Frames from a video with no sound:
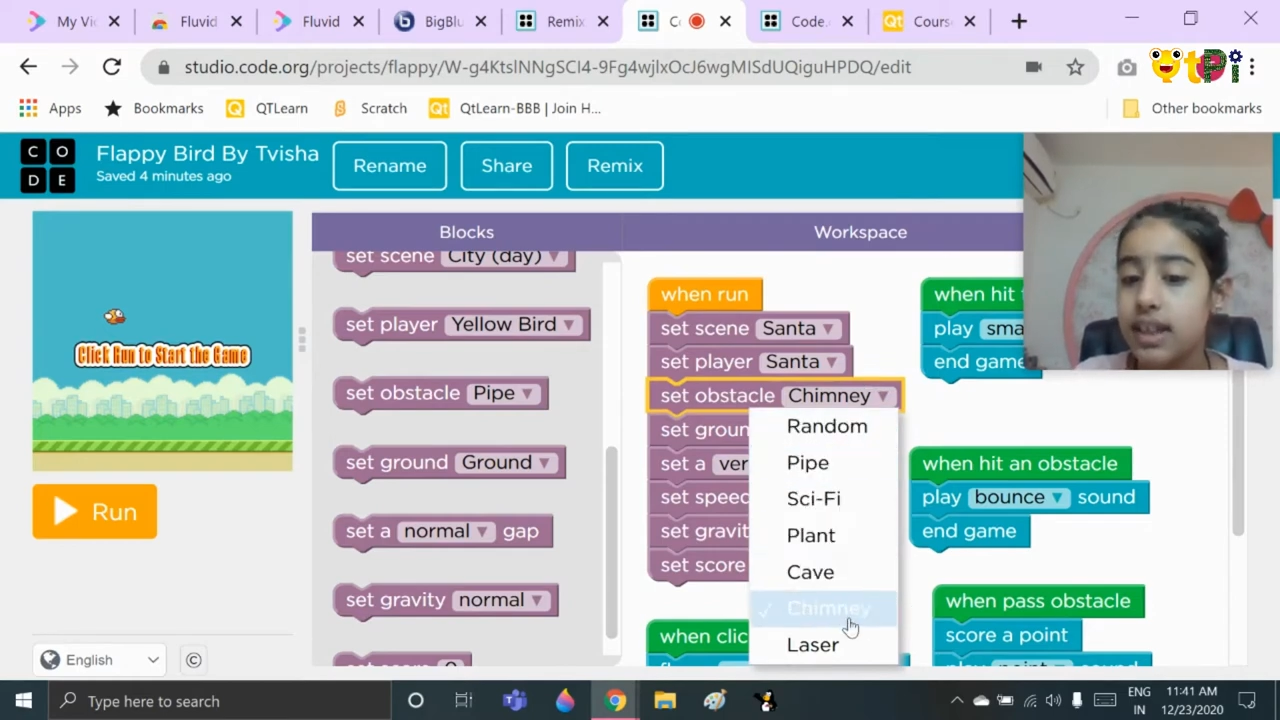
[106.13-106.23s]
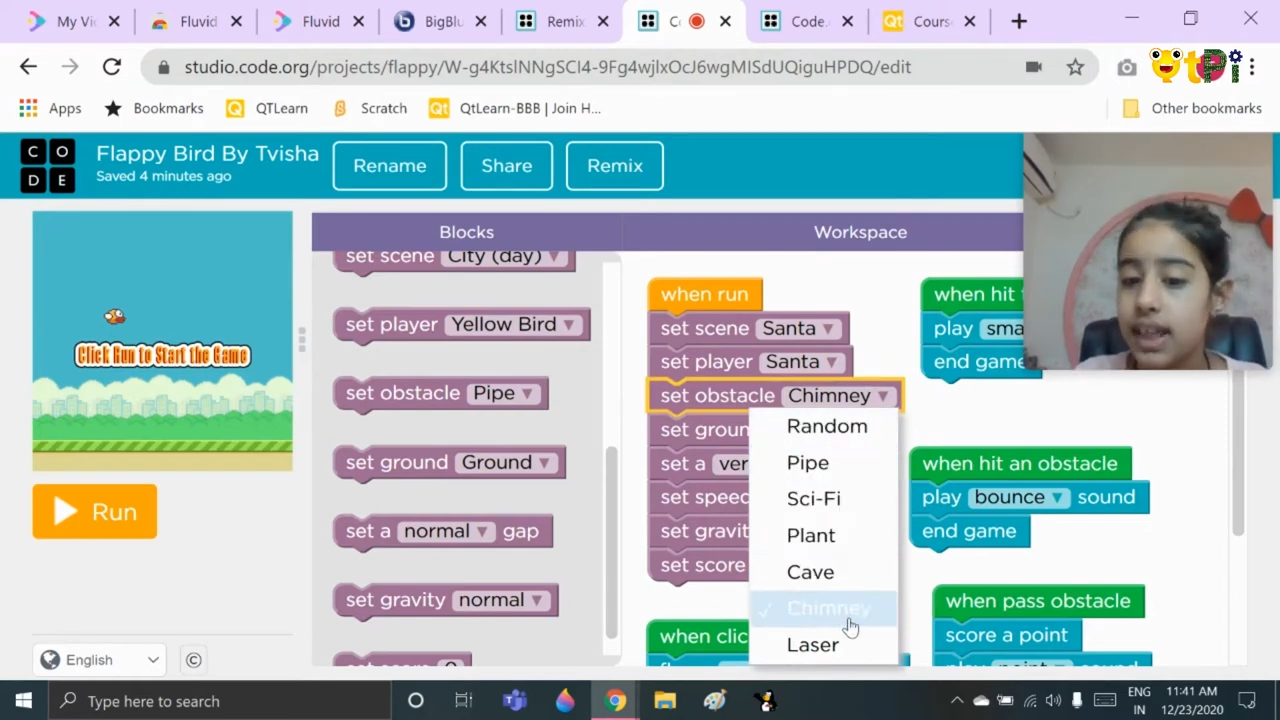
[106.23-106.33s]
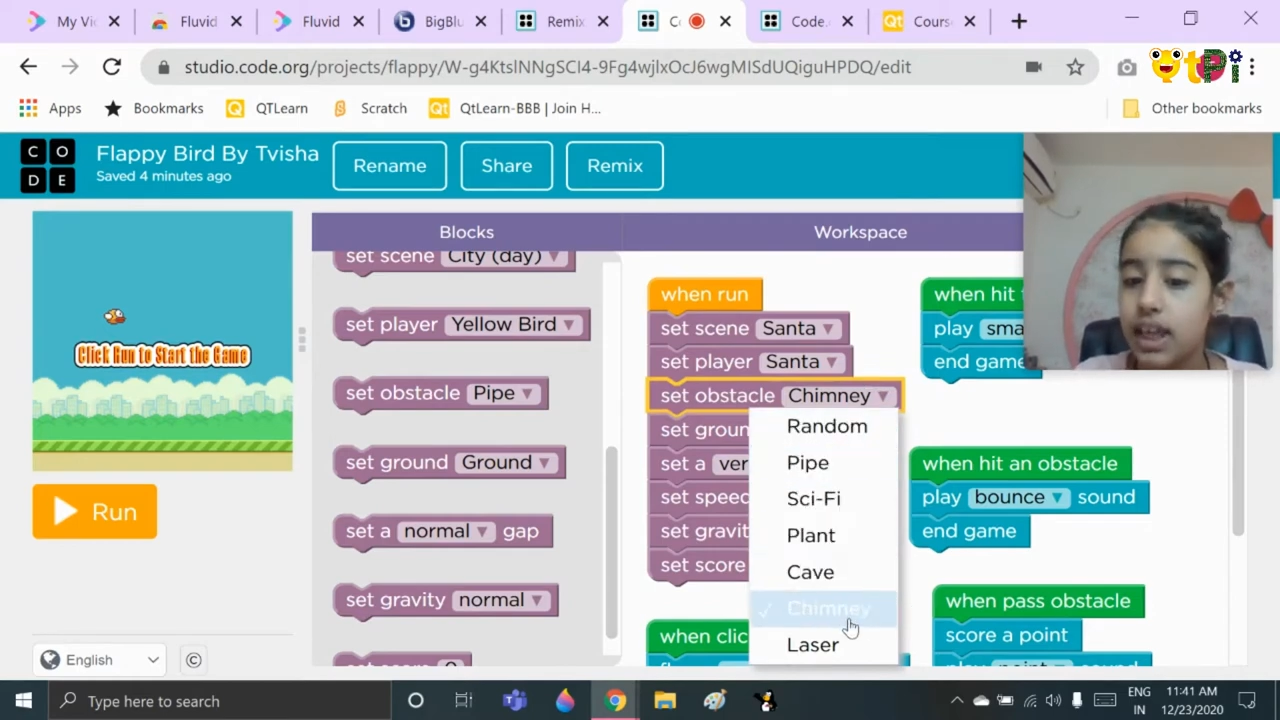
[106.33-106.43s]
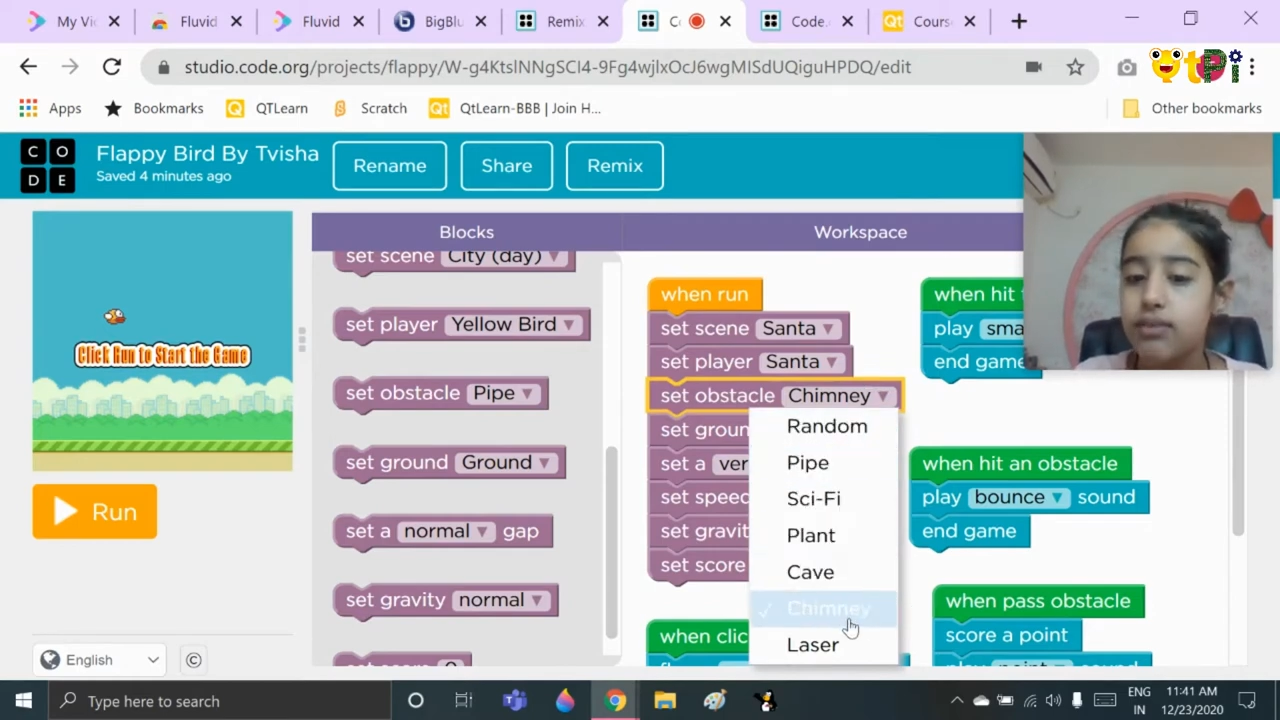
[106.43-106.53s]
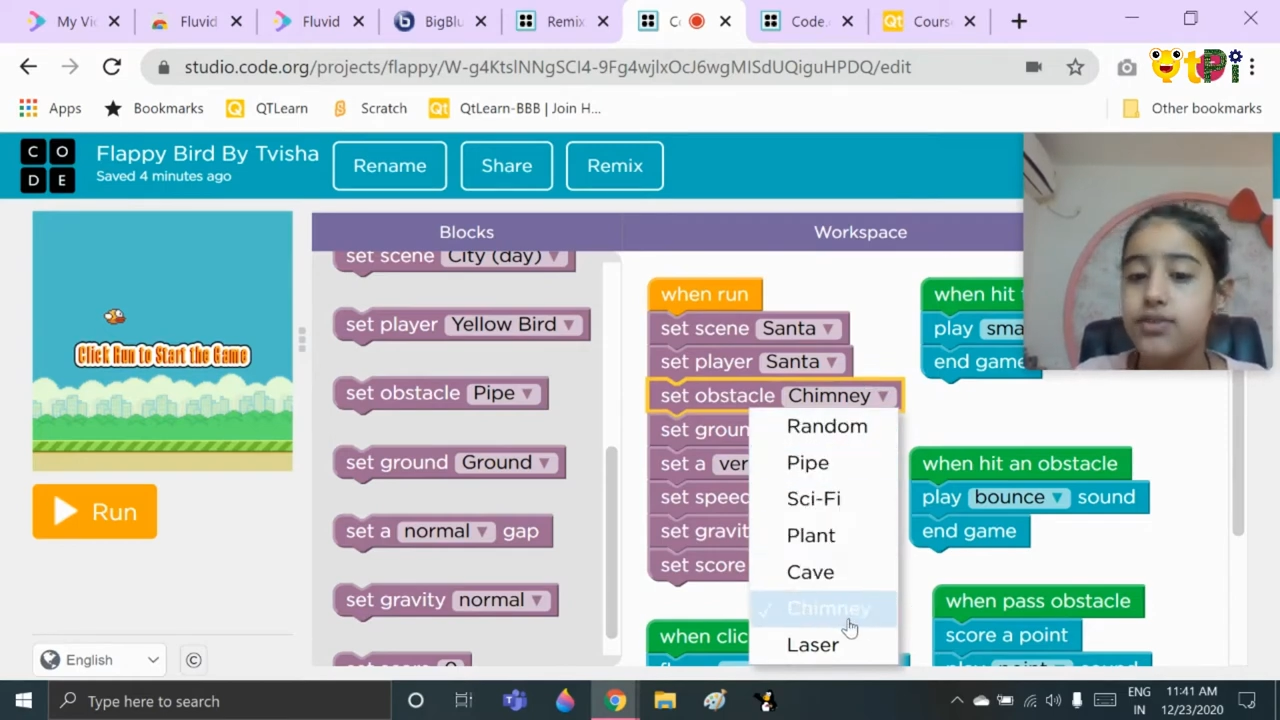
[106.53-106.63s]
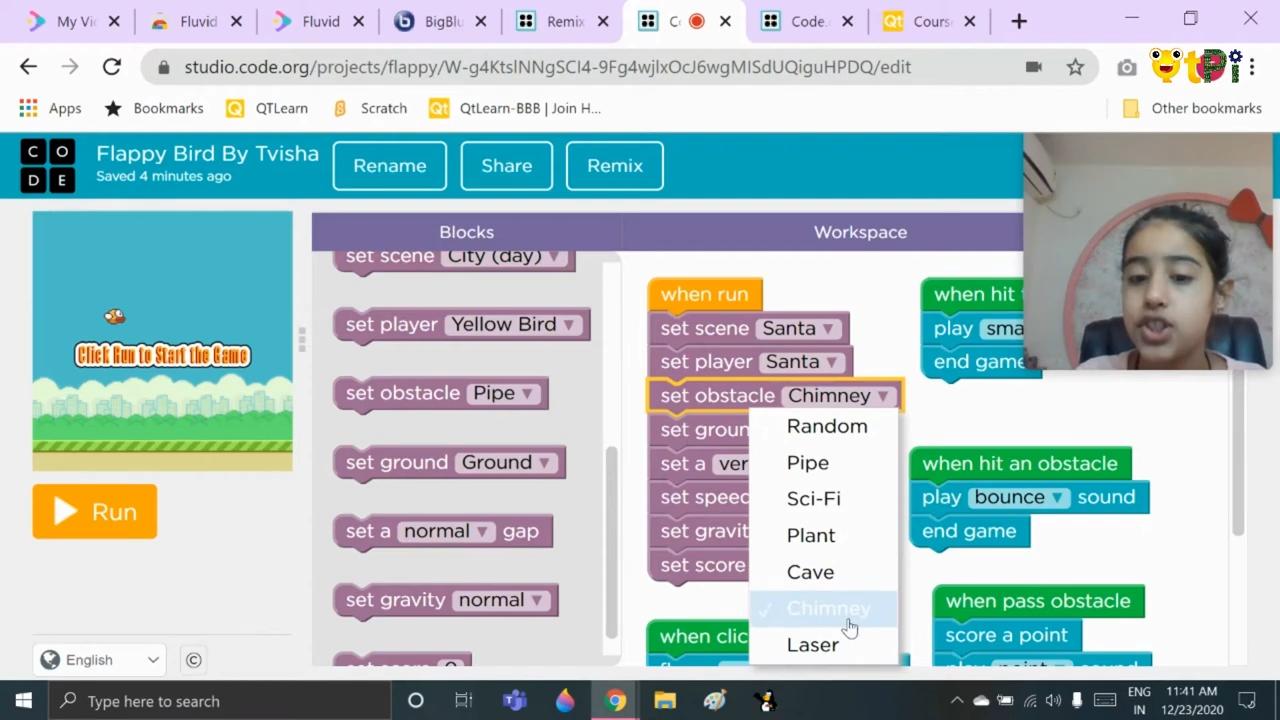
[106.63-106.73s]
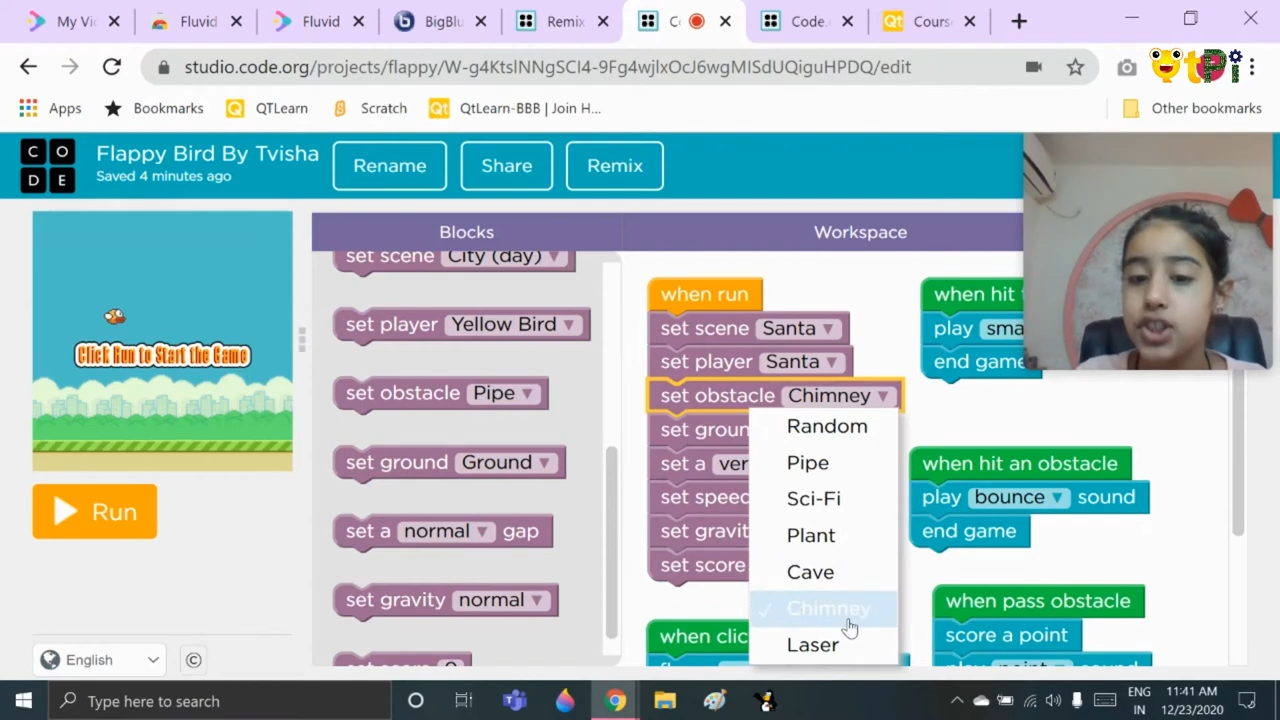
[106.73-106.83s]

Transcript: cave,